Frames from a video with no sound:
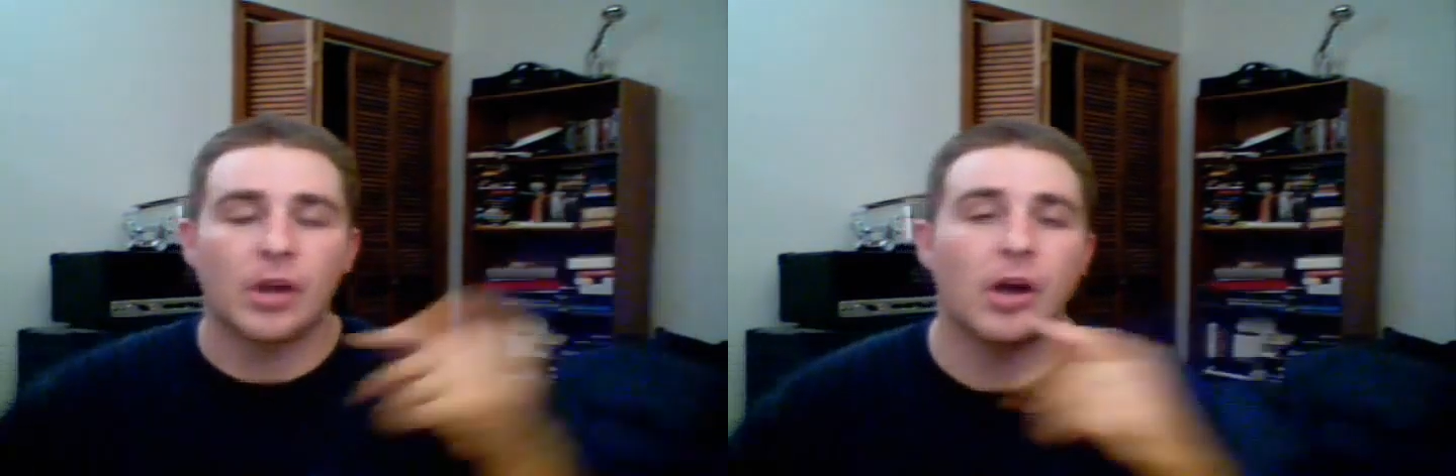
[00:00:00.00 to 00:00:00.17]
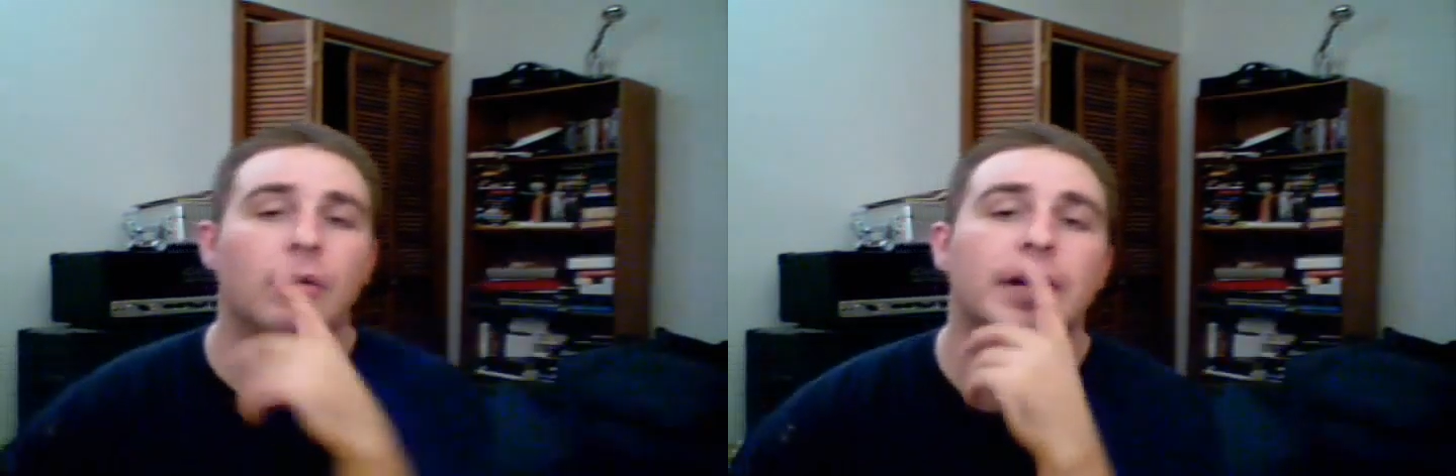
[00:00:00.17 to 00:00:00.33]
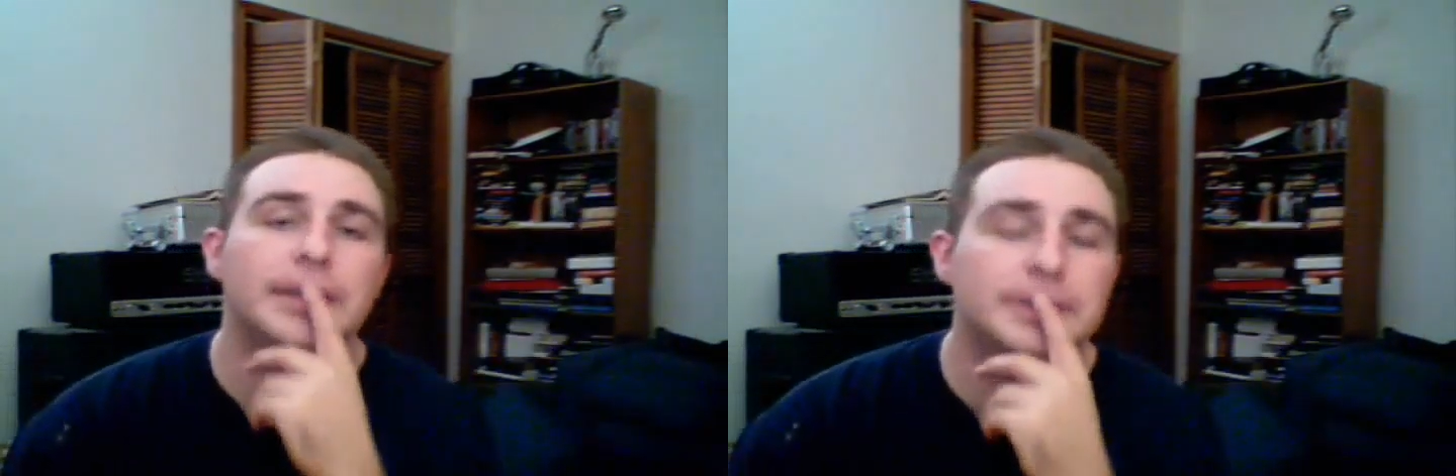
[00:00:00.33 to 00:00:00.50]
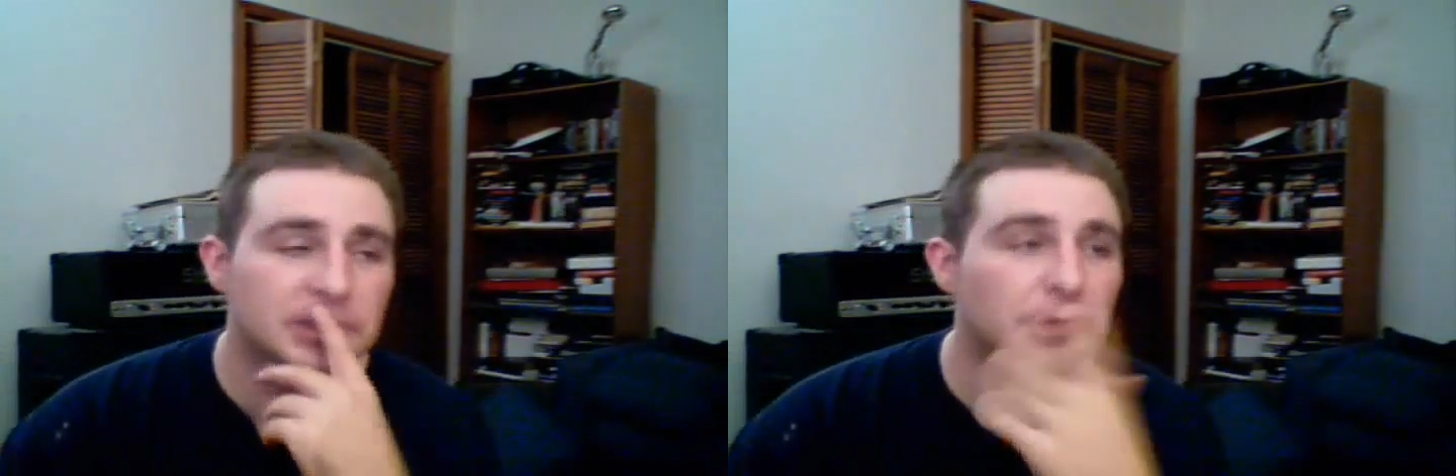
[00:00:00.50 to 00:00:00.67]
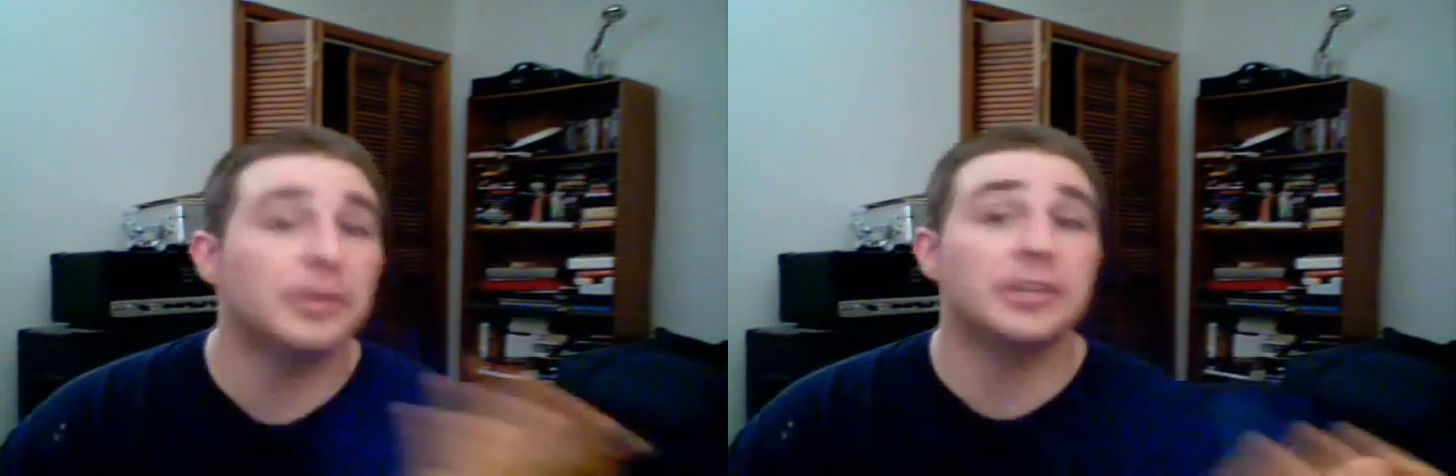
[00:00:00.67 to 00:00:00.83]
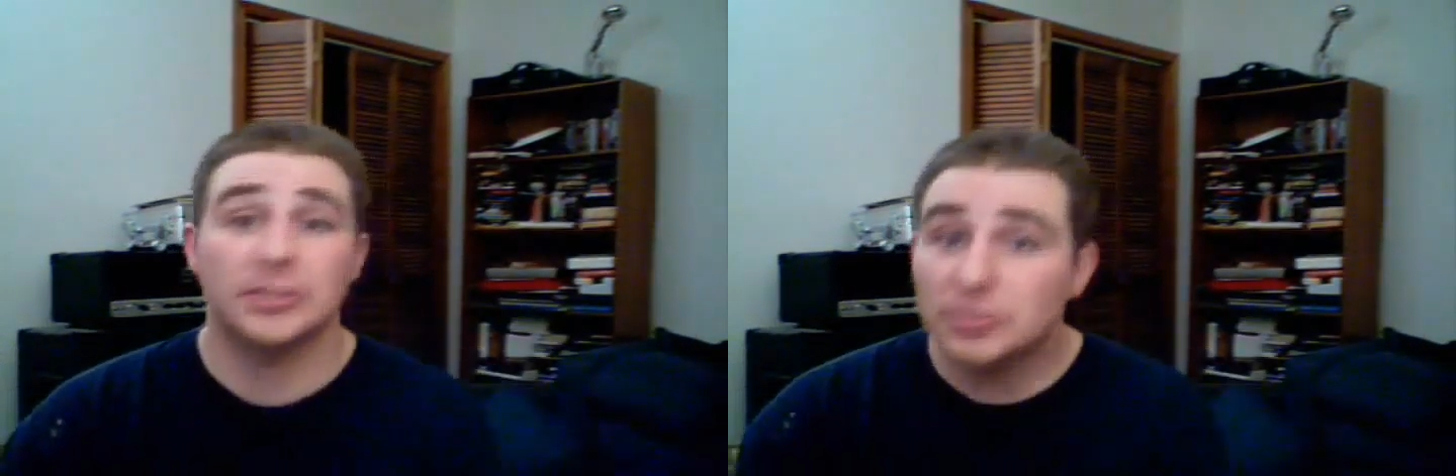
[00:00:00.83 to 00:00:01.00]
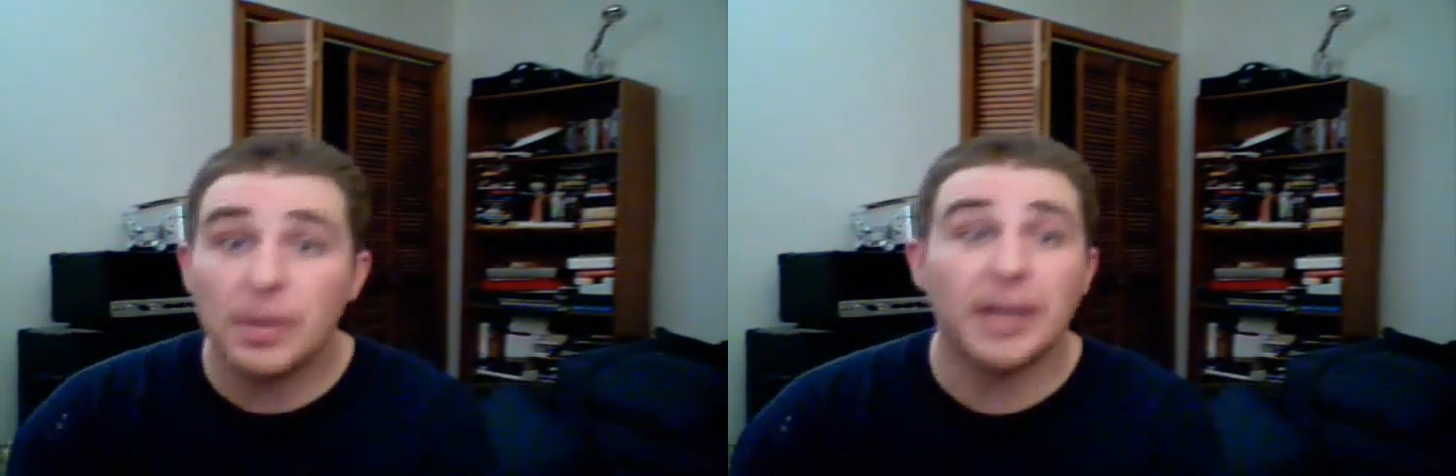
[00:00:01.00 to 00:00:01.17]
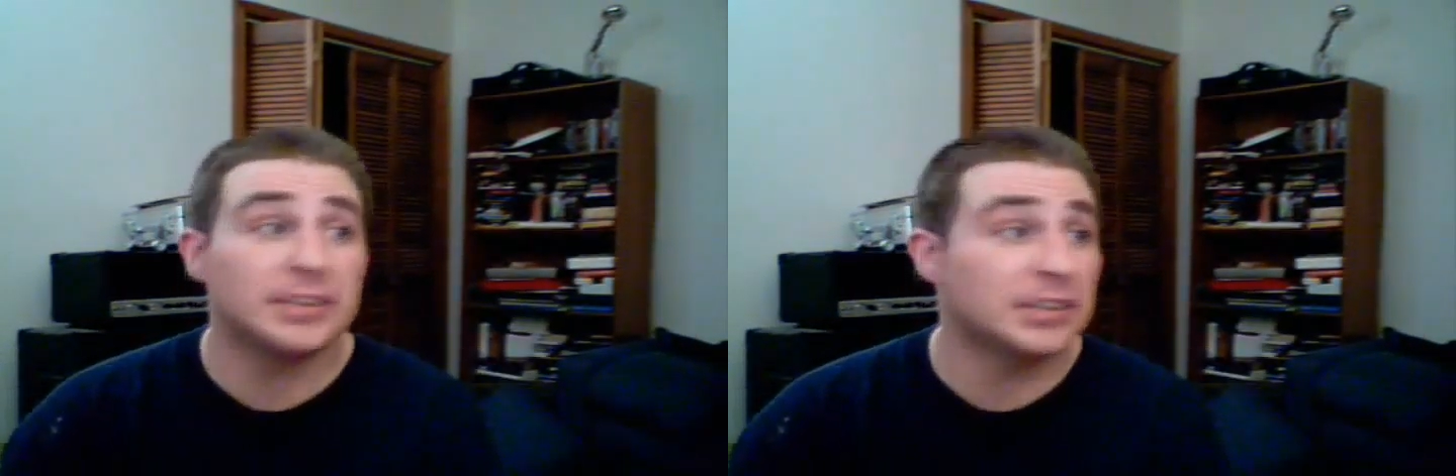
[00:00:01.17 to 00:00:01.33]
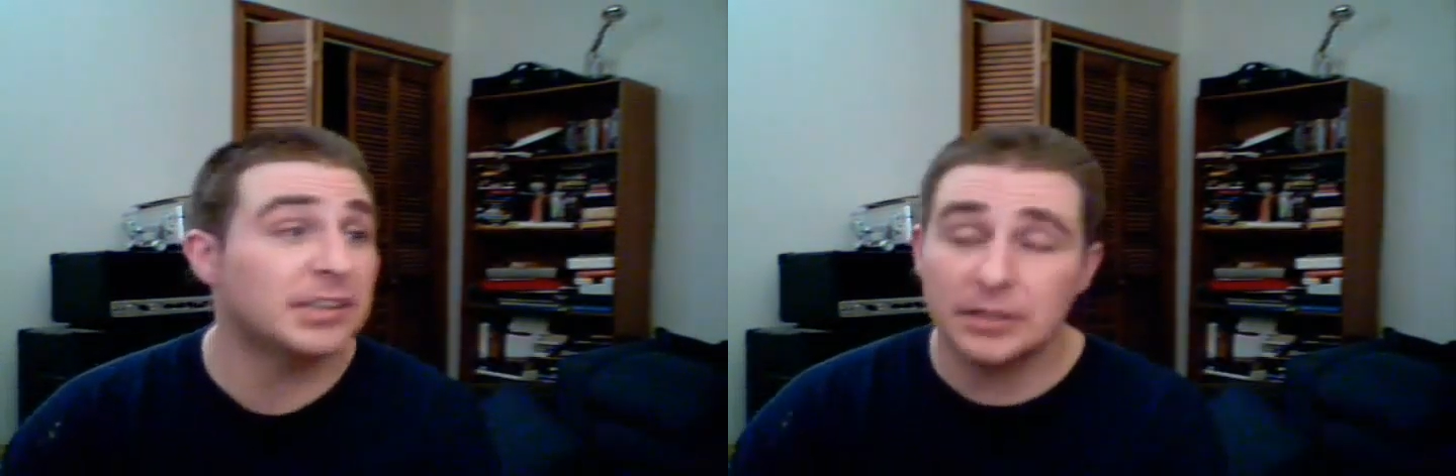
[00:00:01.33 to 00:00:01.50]
Okay, so it is
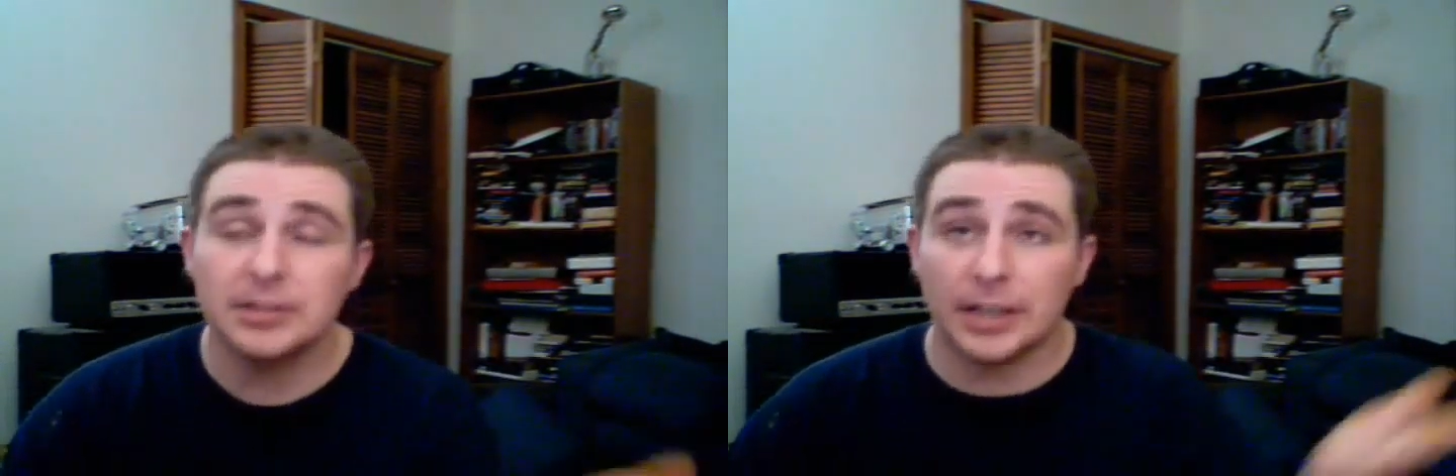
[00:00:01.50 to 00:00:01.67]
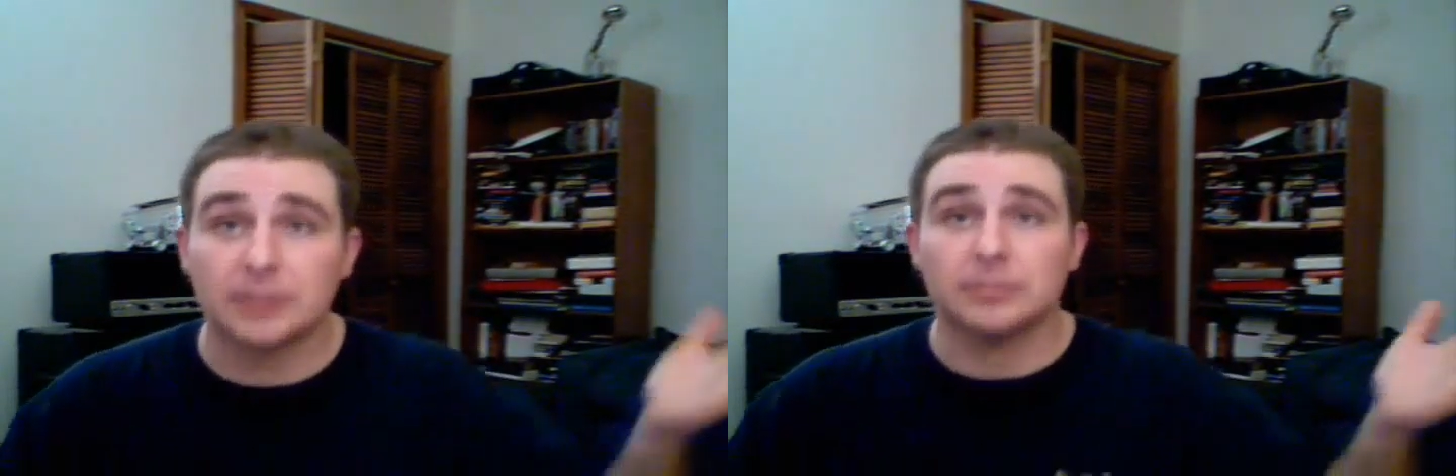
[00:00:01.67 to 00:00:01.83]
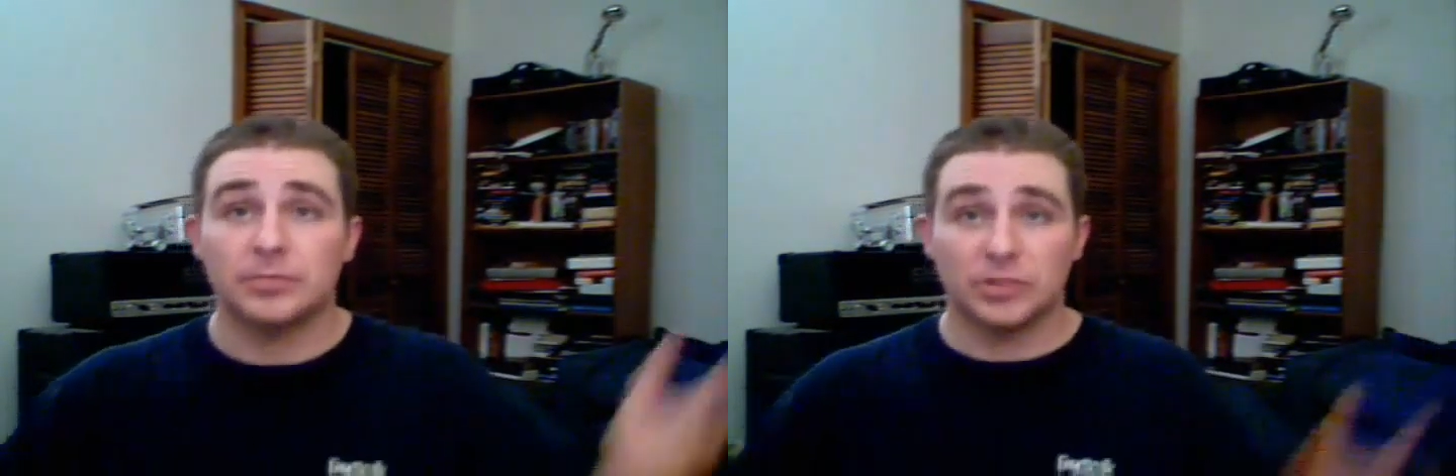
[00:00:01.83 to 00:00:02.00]
basically, yeah,